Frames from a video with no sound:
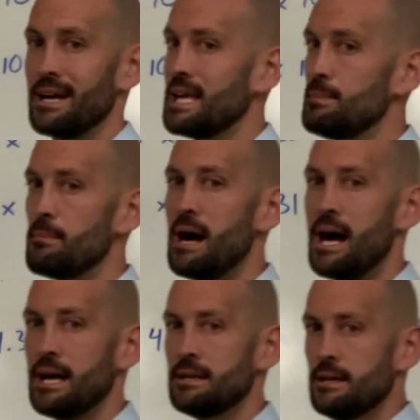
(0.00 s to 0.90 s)
Keep in
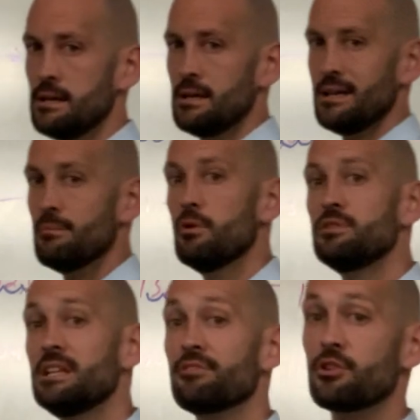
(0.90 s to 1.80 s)
mind, we moved
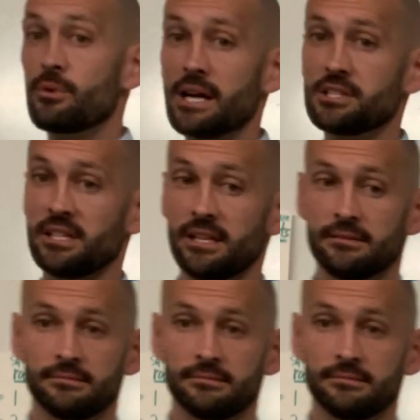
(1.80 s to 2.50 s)
a different direction.